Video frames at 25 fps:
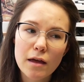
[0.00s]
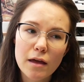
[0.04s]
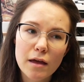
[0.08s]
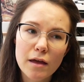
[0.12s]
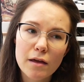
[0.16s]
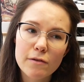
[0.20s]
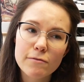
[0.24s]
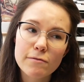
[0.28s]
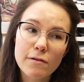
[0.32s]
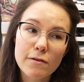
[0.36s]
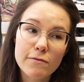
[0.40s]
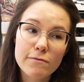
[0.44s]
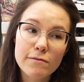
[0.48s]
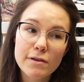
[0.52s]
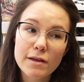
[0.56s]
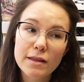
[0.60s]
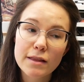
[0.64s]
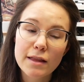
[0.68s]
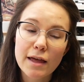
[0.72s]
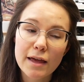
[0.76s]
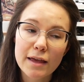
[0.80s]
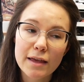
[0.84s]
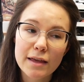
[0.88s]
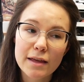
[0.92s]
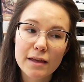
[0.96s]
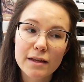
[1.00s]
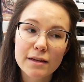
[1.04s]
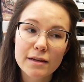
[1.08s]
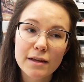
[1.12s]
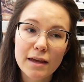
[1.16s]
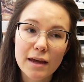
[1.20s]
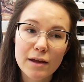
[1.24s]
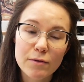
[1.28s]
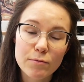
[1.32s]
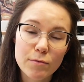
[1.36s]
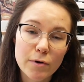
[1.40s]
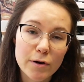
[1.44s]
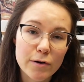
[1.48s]
if I feel like it,
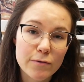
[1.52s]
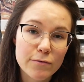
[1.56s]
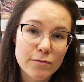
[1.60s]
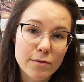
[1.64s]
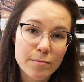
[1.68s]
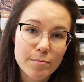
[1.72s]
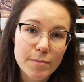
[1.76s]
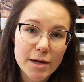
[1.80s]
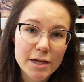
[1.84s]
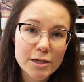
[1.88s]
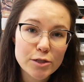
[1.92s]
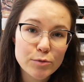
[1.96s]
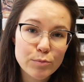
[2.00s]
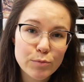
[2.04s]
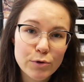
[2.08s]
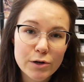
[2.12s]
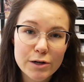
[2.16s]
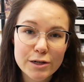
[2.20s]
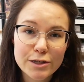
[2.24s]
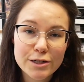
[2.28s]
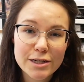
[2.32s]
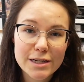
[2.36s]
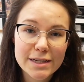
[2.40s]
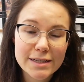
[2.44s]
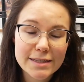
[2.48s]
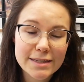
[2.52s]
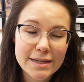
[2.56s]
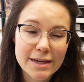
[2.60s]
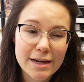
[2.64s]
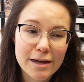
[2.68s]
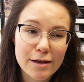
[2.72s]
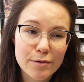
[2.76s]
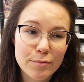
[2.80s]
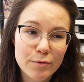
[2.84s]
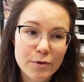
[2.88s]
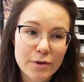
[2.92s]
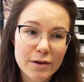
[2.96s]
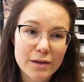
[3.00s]
at one of the passion projects
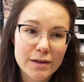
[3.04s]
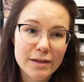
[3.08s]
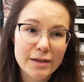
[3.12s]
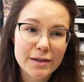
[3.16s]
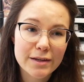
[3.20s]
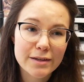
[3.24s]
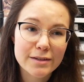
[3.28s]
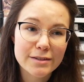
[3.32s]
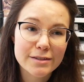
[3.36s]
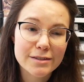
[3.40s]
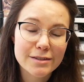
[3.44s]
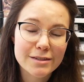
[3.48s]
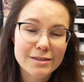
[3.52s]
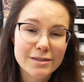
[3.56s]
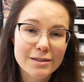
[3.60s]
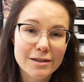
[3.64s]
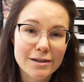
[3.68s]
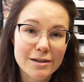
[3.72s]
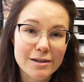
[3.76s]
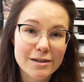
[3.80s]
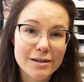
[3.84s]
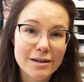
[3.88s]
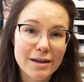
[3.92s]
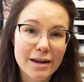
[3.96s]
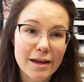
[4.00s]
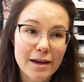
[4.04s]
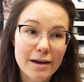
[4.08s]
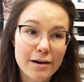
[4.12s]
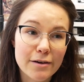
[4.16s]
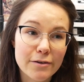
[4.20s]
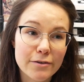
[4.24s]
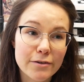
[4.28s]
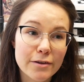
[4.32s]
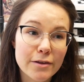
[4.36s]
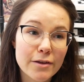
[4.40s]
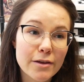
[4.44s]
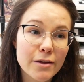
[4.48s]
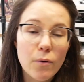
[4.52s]
I'm gonna start
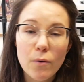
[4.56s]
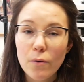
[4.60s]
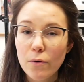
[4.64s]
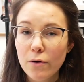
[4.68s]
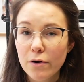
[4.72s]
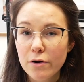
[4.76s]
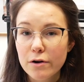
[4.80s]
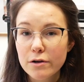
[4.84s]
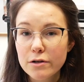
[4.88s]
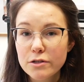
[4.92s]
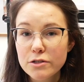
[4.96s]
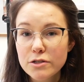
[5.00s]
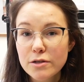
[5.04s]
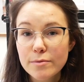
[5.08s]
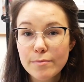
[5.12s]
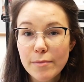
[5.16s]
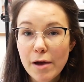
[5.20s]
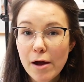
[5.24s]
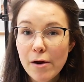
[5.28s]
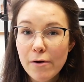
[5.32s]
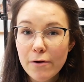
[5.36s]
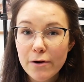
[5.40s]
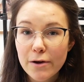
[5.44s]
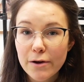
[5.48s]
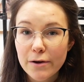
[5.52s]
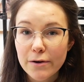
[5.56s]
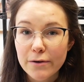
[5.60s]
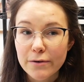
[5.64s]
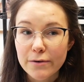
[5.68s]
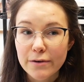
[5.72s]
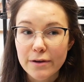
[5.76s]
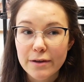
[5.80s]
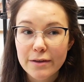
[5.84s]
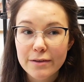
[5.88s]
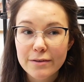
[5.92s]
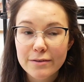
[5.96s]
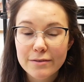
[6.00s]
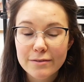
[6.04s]
now, or tomorrow
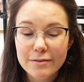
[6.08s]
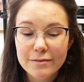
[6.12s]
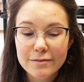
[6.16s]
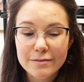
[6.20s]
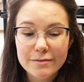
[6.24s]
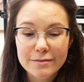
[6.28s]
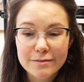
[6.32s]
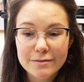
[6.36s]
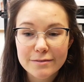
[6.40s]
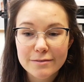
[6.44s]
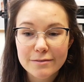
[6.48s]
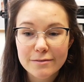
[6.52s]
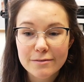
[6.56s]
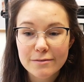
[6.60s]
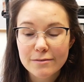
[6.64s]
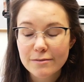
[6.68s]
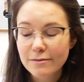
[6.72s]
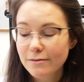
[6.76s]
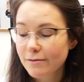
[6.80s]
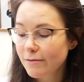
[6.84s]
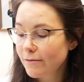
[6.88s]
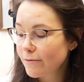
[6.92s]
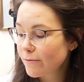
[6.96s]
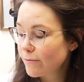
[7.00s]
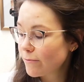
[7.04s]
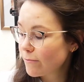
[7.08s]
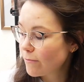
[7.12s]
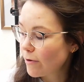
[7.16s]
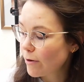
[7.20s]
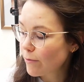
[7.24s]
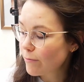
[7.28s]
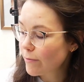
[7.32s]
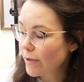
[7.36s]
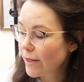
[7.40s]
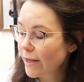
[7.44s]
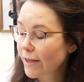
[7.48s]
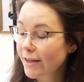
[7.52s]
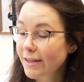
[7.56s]
when
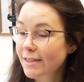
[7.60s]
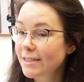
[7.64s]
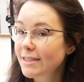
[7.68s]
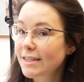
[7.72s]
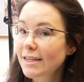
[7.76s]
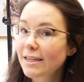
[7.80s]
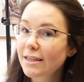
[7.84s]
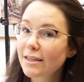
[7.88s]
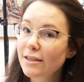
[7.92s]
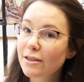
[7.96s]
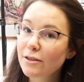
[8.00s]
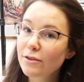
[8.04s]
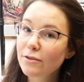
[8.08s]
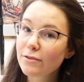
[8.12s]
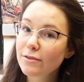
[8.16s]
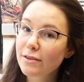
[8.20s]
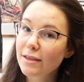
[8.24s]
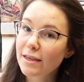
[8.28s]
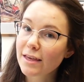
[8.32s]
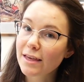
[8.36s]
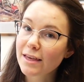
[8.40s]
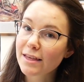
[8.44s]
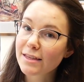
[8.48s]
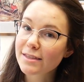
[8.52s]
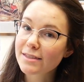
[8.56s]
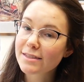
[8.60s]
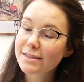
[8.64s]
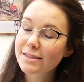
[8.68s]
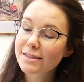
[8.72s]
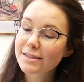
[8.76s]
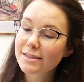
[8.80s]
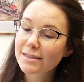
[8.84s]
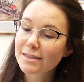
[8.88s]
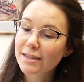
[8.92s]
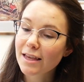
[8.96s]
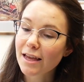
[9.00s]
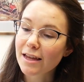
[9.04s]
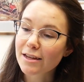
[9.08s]
we continue these
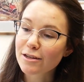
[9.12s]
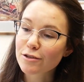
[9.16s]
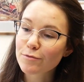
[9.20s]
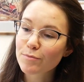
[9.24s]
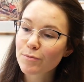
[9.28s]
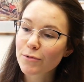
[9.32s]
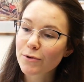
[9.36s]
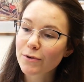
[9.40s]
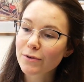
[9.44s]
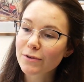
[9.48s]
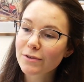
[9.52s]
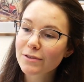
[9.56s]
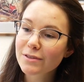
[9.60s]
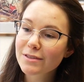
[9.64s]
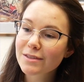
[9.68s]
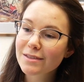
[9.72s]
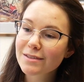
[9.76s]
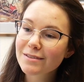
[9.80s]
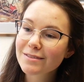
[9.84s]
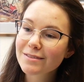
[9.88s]
sketchbooks.